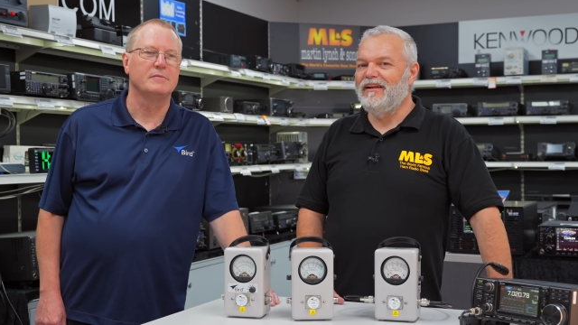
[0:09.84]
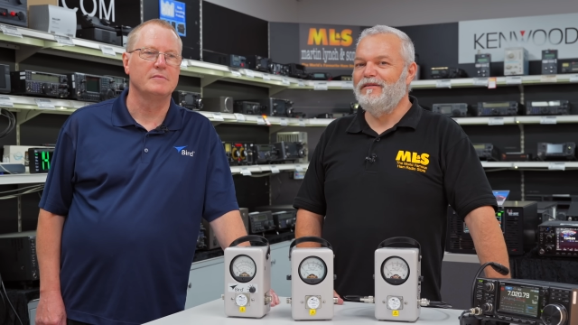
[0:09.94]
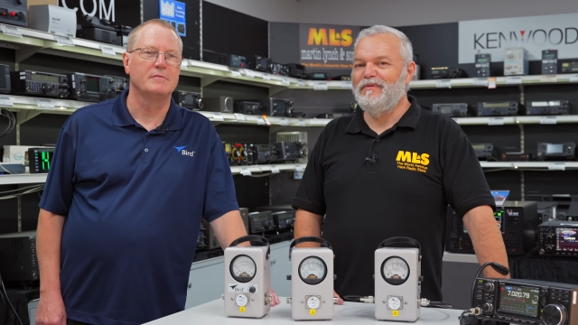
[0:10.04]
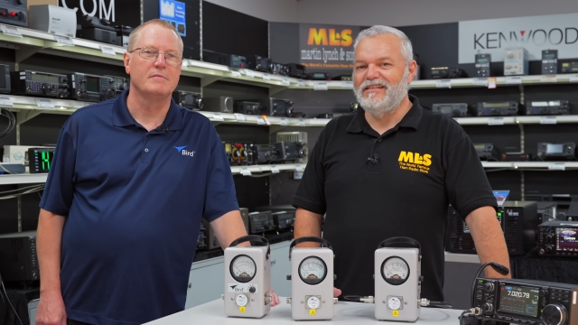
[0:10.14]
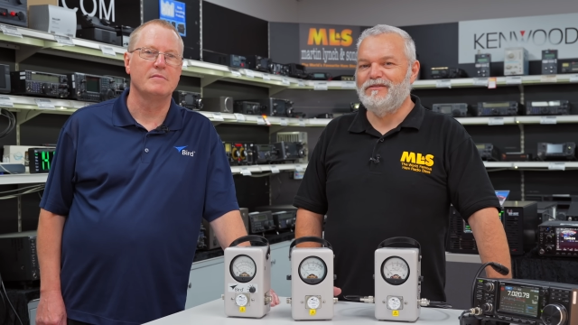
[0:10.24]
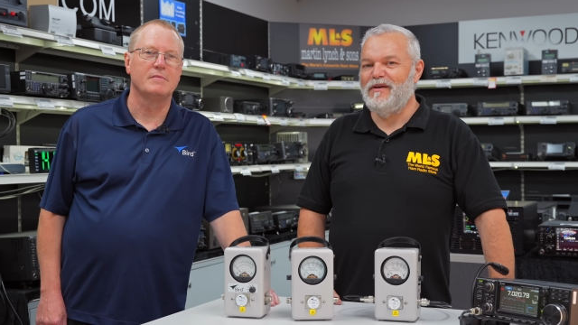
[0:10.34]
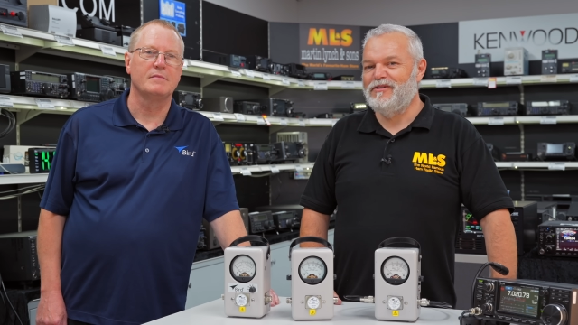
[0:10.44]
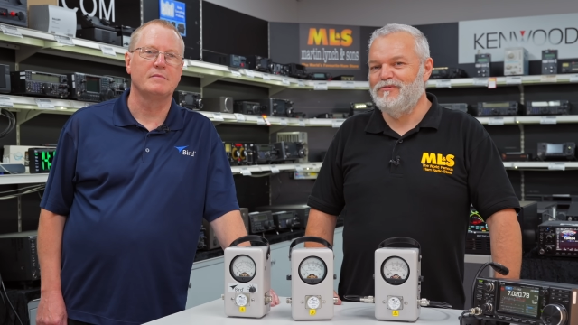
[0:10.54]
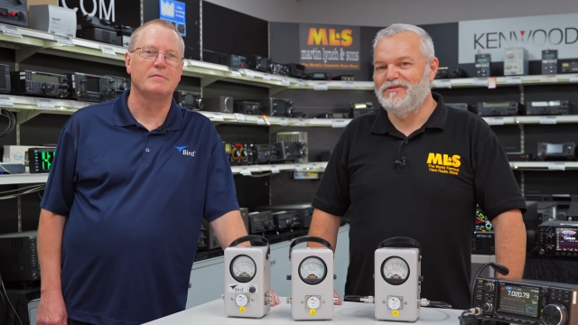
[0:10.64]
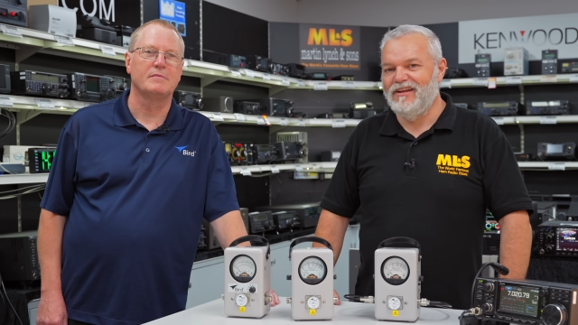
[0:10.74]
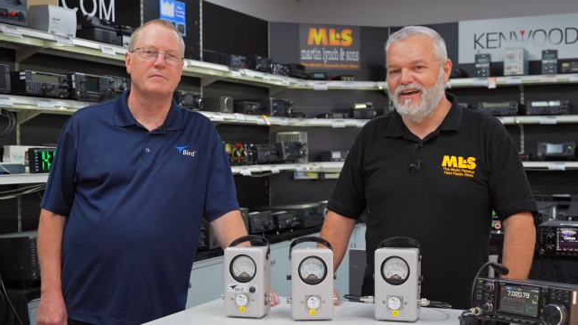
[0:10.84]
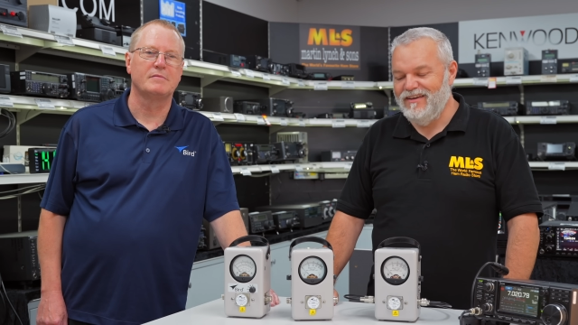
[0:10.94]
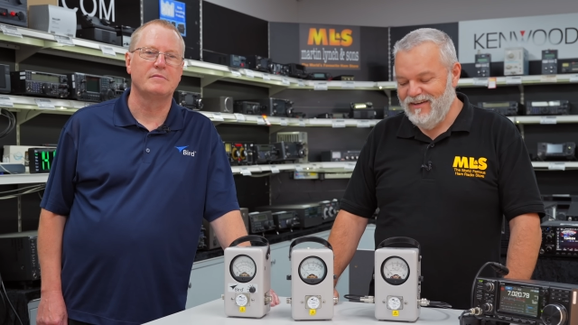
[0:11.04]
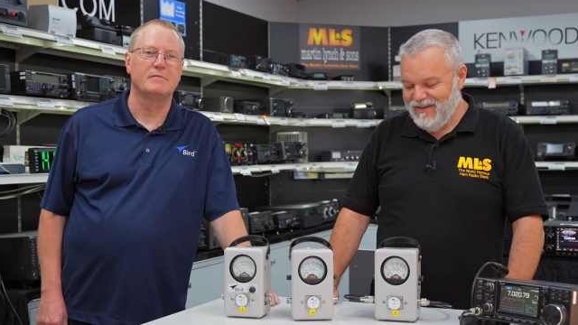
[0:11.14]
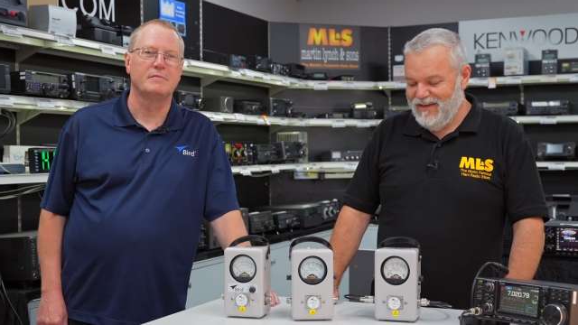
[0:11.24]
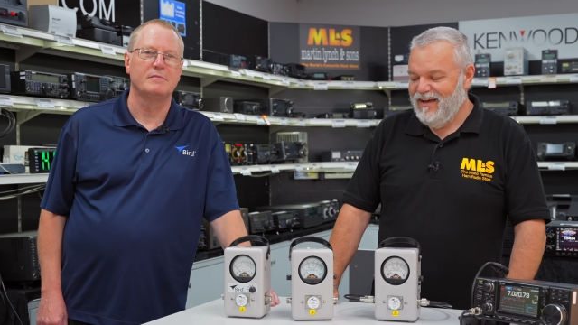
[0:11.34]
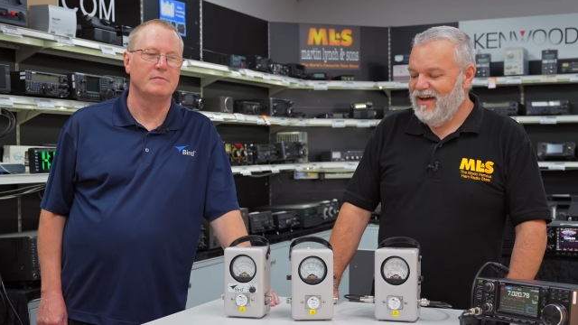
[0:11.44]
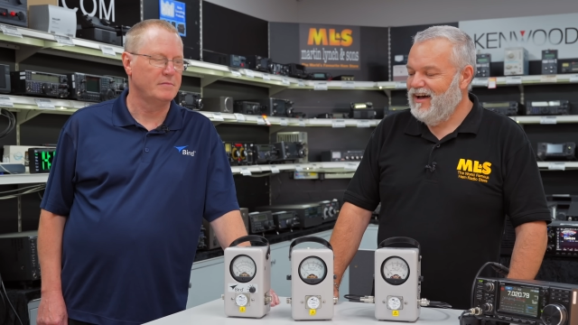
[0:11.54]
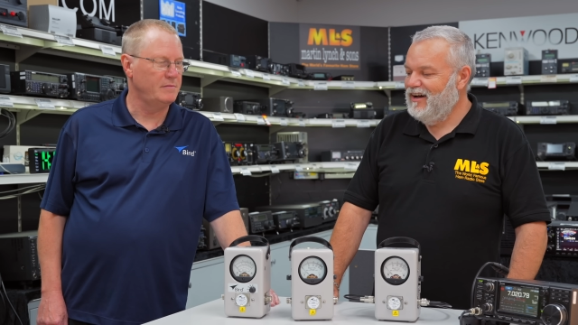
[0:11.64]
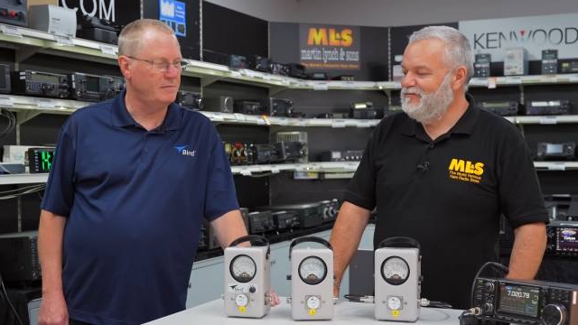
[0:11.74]
Speaker 1: a little bit special today.
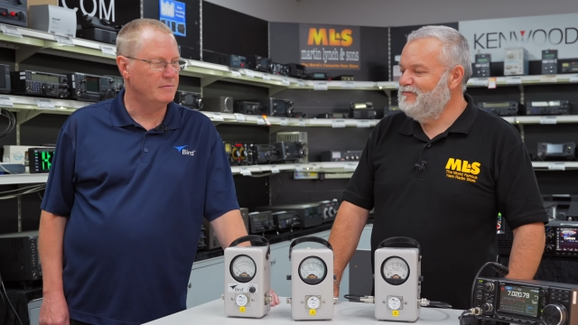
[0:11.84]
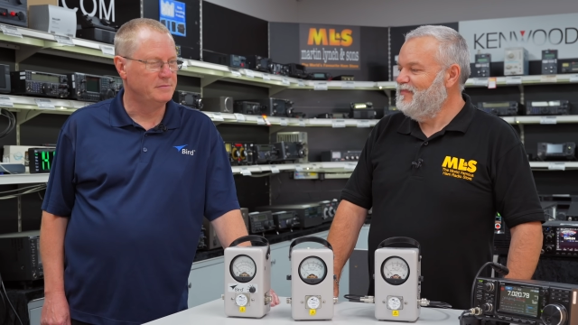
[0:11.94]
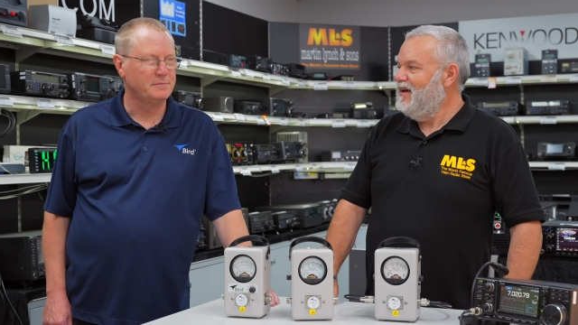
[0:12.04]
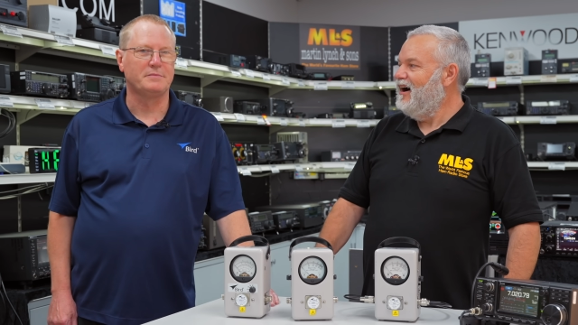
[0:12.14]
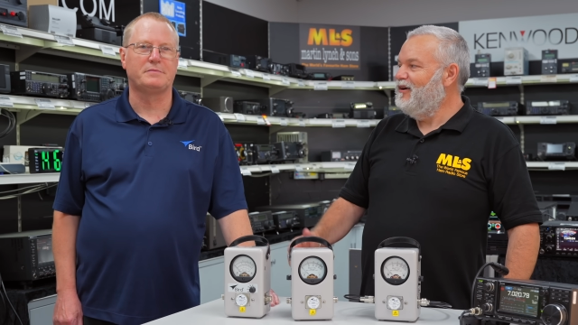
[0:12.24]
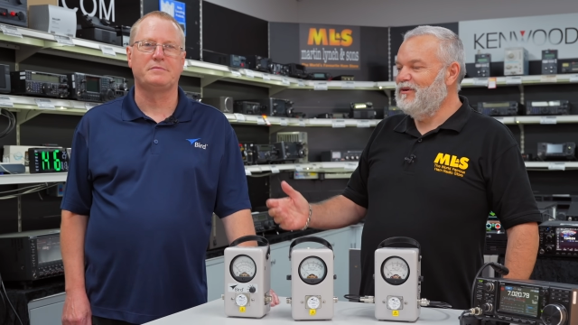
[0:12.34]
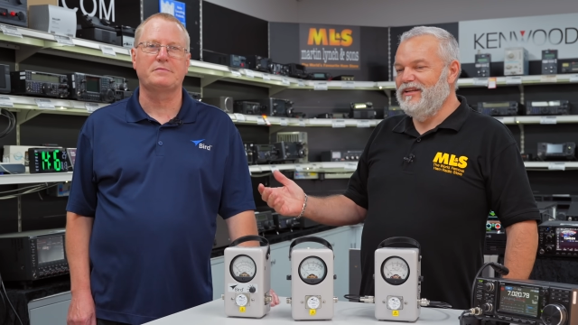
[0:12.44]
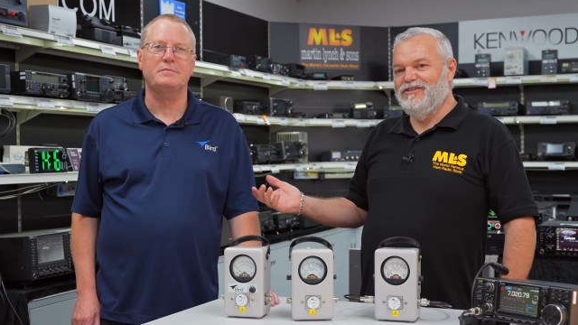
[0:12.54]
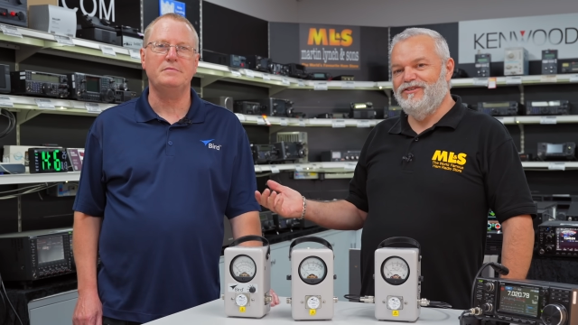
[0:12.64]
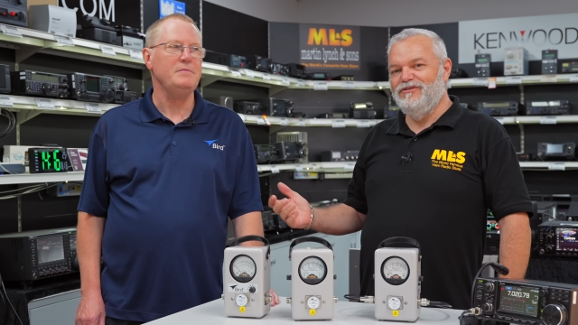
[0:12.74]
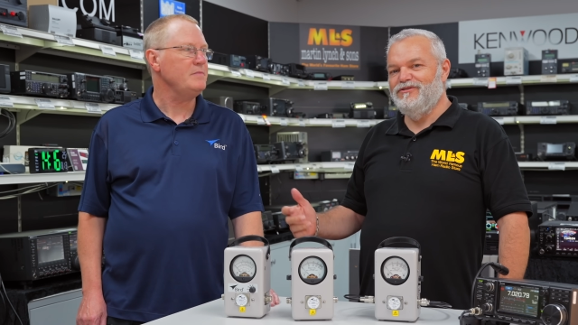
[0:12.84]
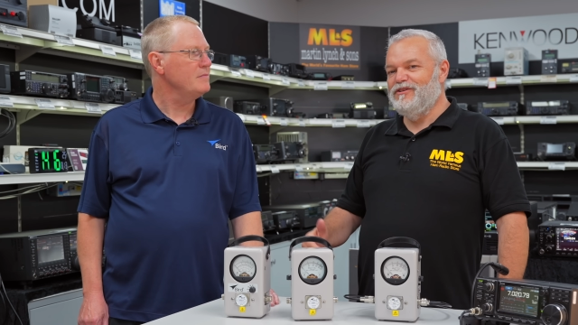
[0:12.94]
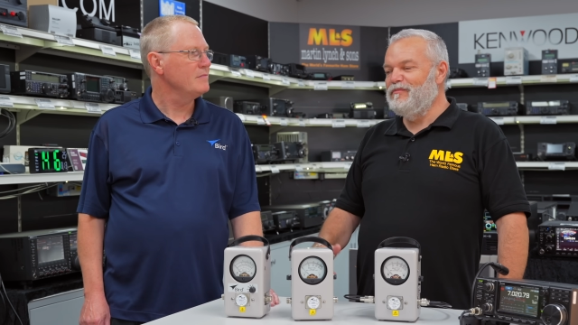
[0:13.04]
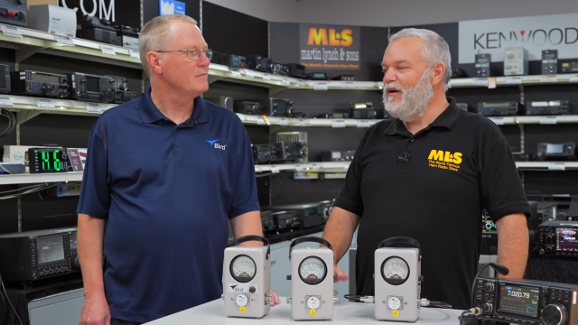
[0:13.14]
Um, I want to introduce you to